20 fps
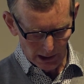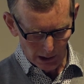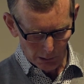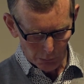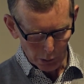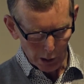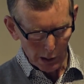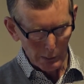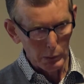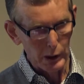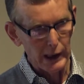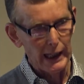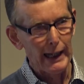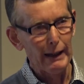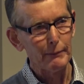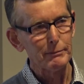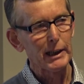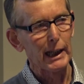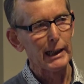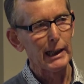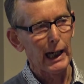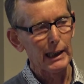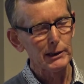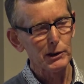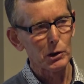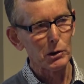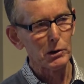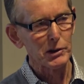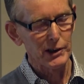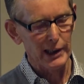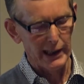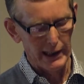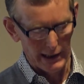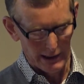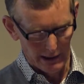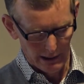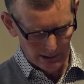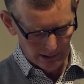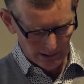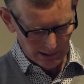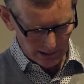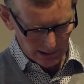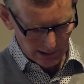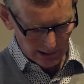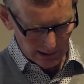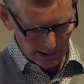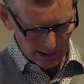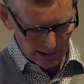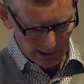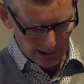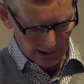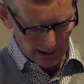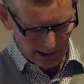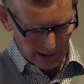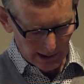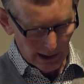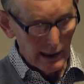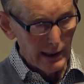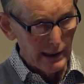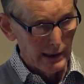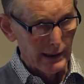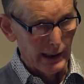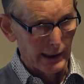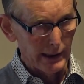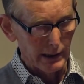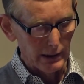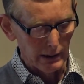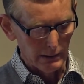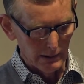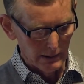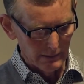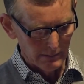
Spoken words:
we will have a lot to say. Thank you.